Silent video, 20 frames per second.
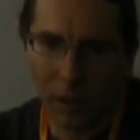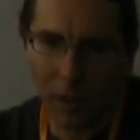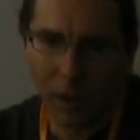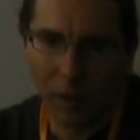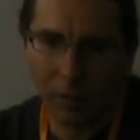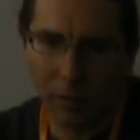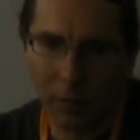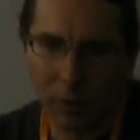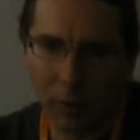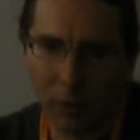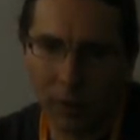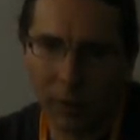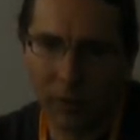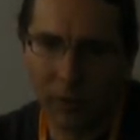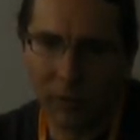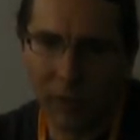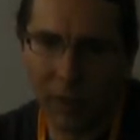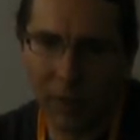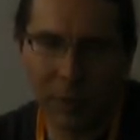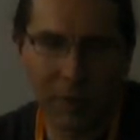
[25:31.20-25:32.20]
I'm doing the
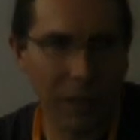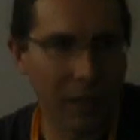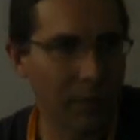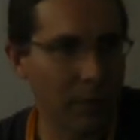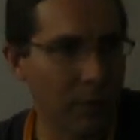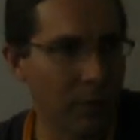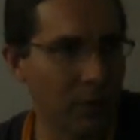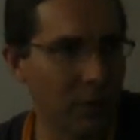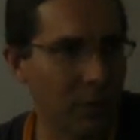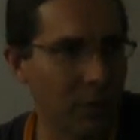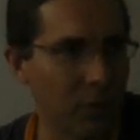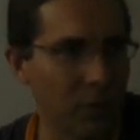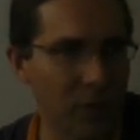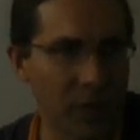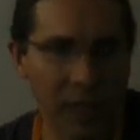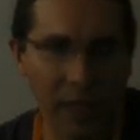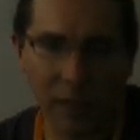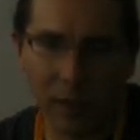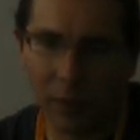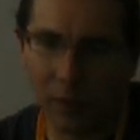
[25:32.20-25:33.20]
same thing with some
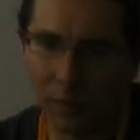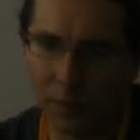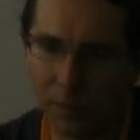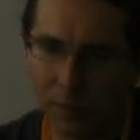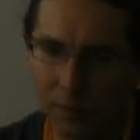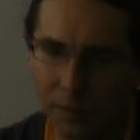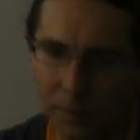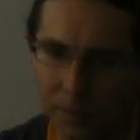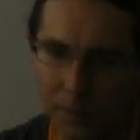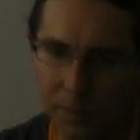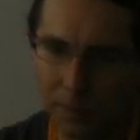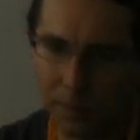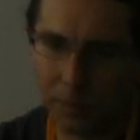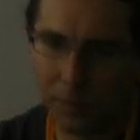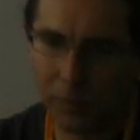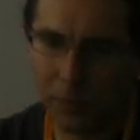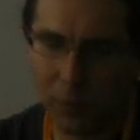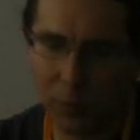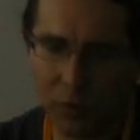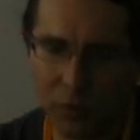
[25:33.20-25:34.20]
scale,
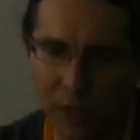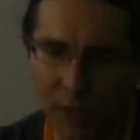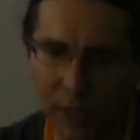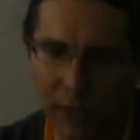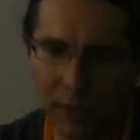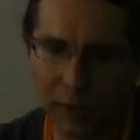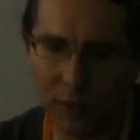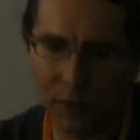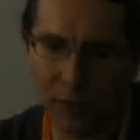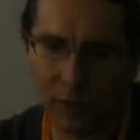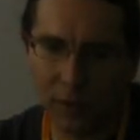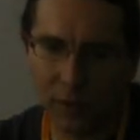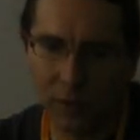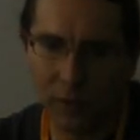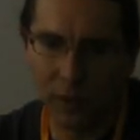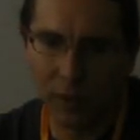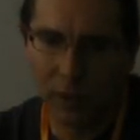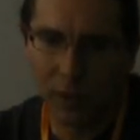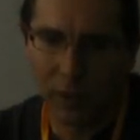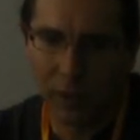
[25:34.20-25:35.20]
some size,
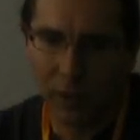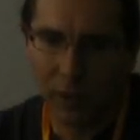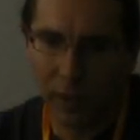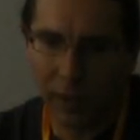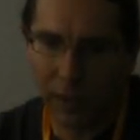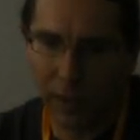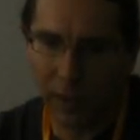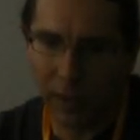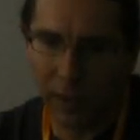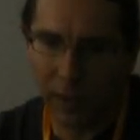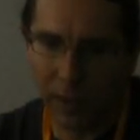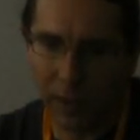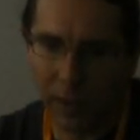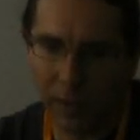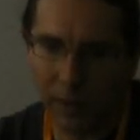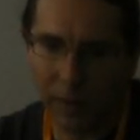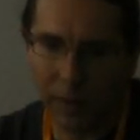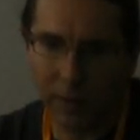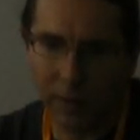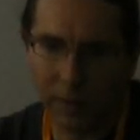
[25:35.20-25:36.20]

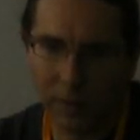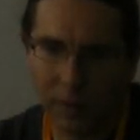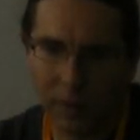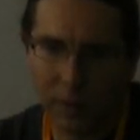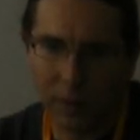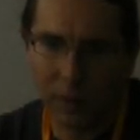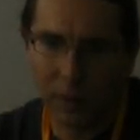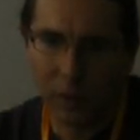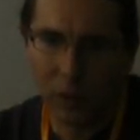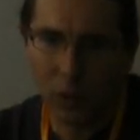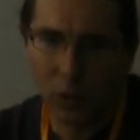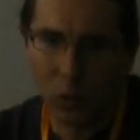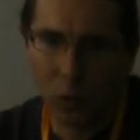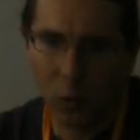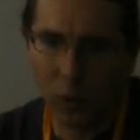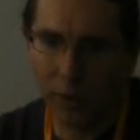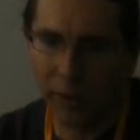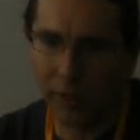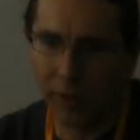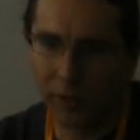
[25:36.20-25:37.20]
and
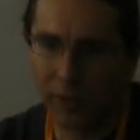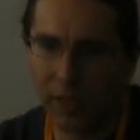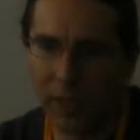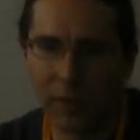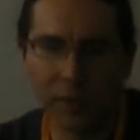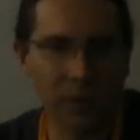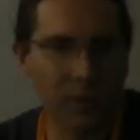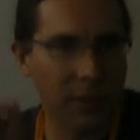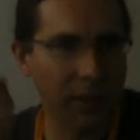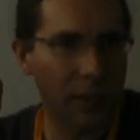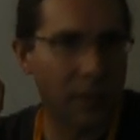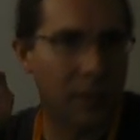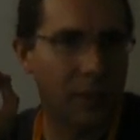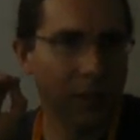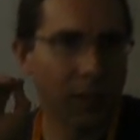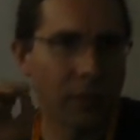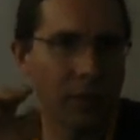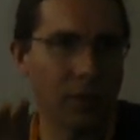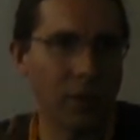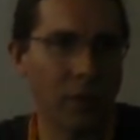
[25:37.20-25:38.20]
with intensity,
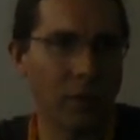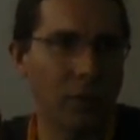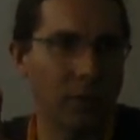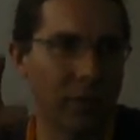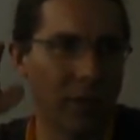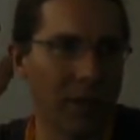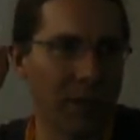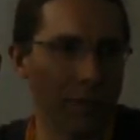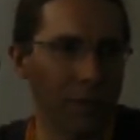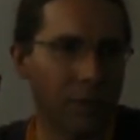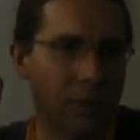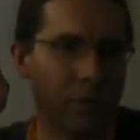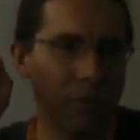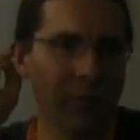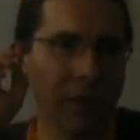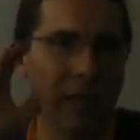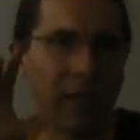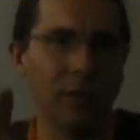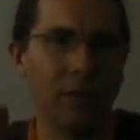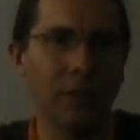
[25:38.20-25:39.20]
so stuff
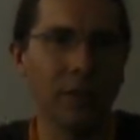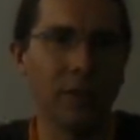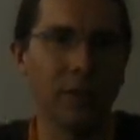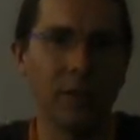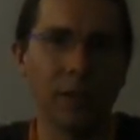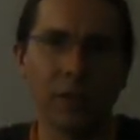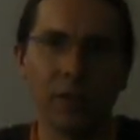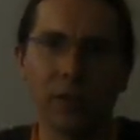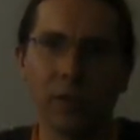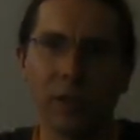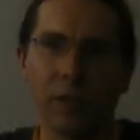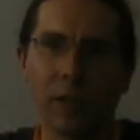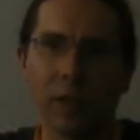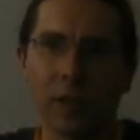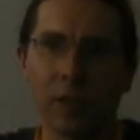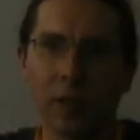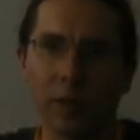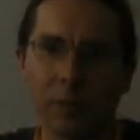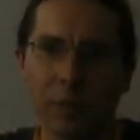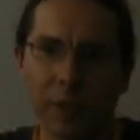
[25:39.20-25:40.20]
fades in intensity
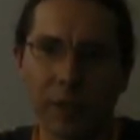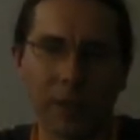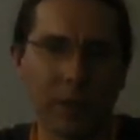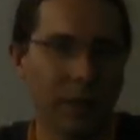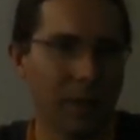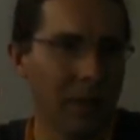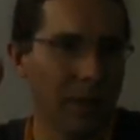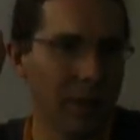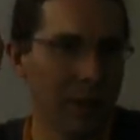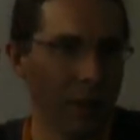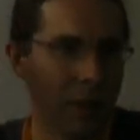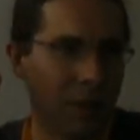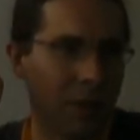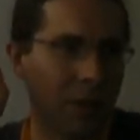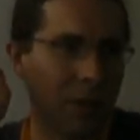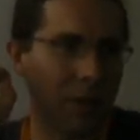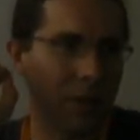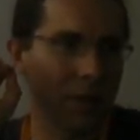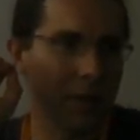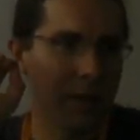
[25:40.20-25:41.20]
a little bit
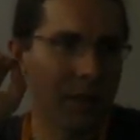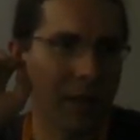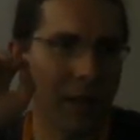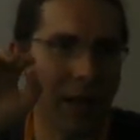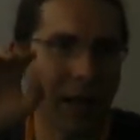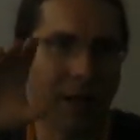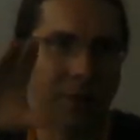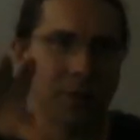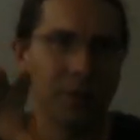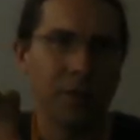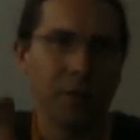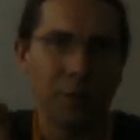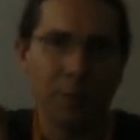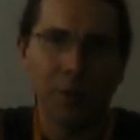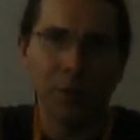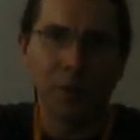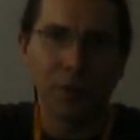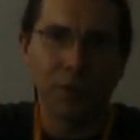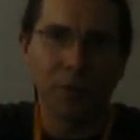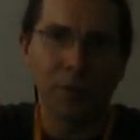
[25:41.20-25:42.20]
as it
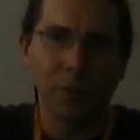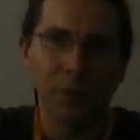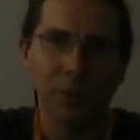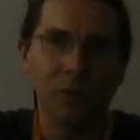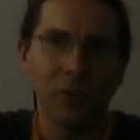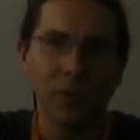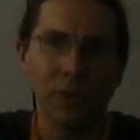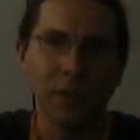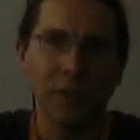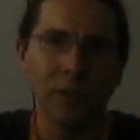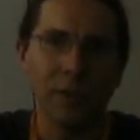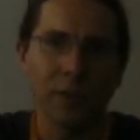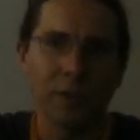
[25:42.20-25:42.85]
appears to recede.